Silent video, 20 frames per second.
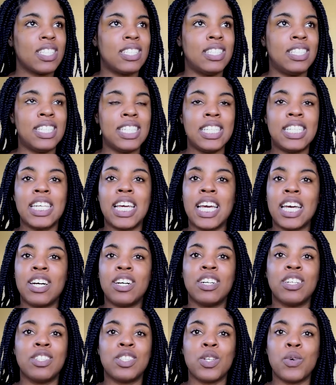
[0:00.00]

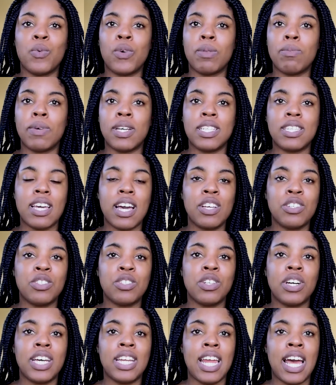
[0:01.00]
detailed with my
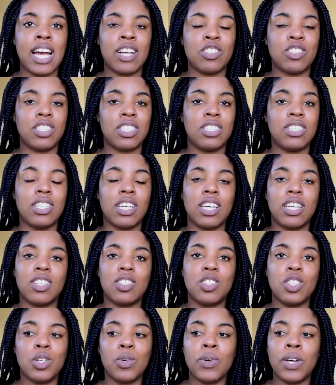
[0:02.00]
schedule and actually sticking
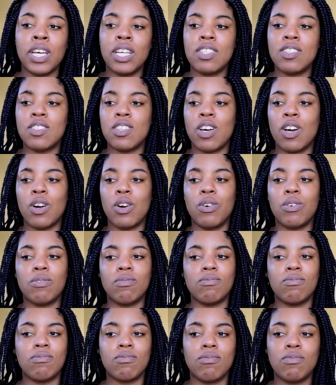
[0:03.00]
to it, so
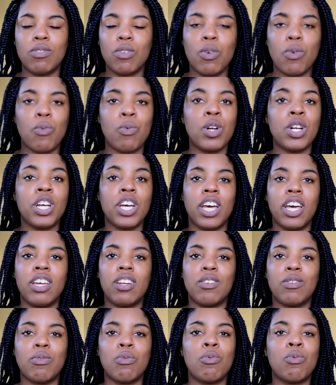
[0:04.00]
we're good.
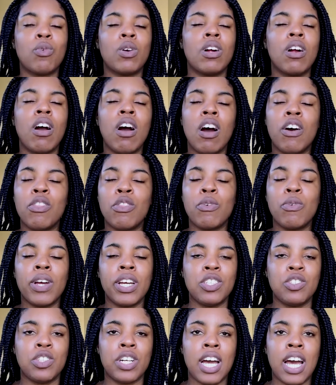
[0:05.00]
We're on the
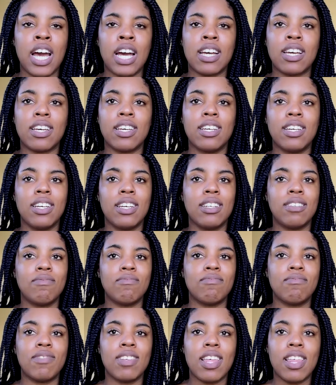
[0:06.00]
right track.
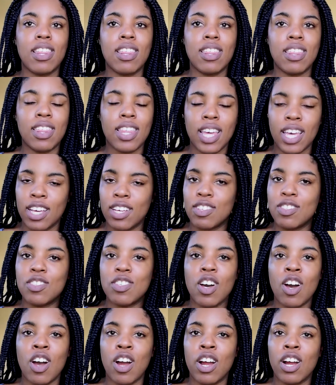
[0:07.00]
Things
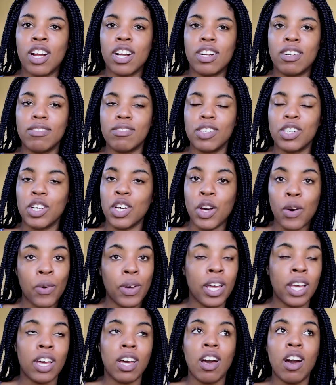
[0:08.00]
are
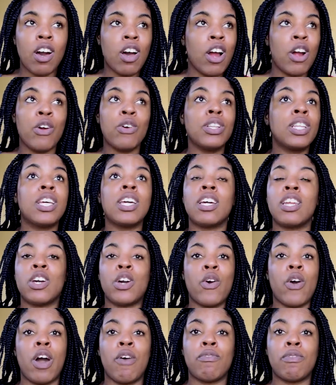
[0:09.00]
going, are only going to
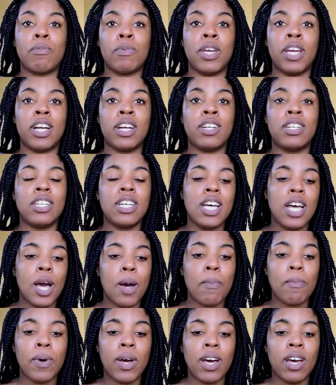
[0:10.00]
go up from here.
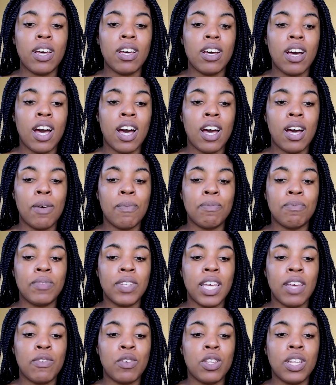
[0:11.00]
But um,
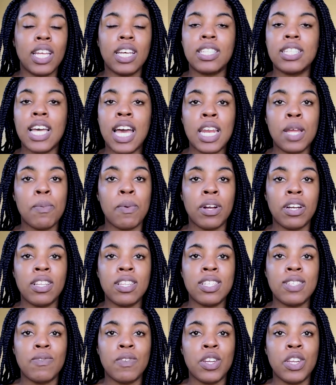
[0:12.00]
if you liked any part of
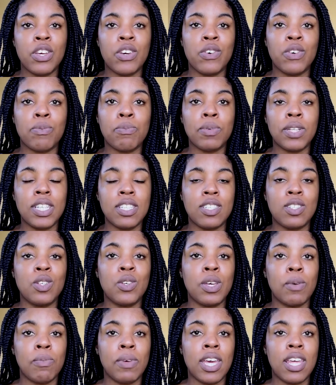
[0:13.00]
this video, please do
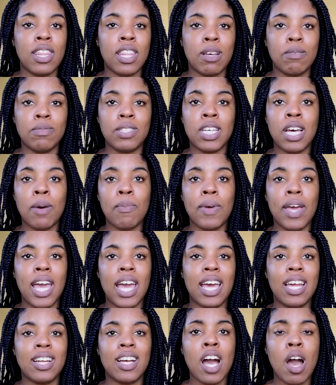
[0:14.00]
give me a thumbs up
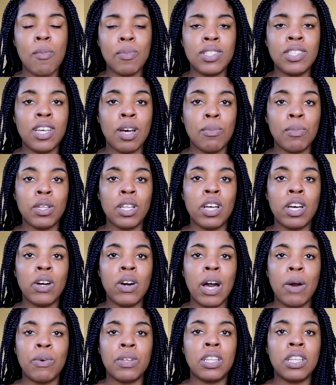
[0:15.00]
and comment down below.
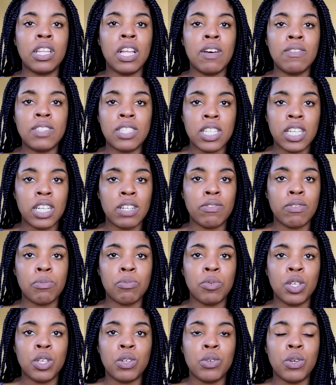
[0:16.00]
I would love to hear from
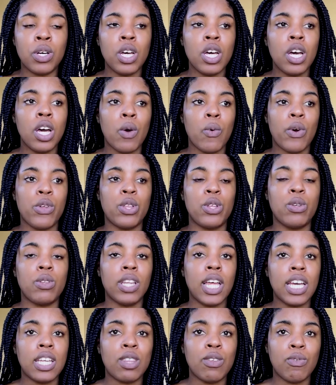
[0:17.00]
you, whether you
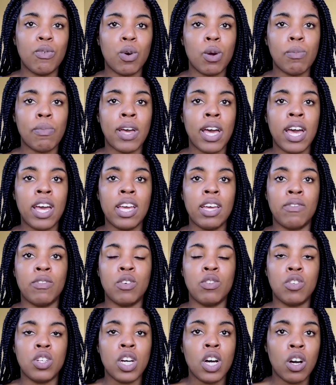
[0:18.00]
like the format, if
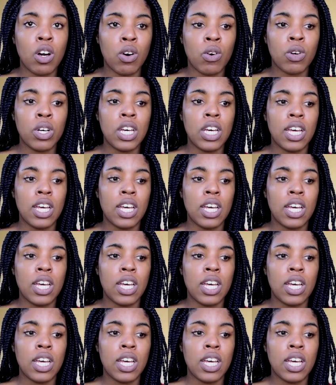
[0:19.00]
you don't,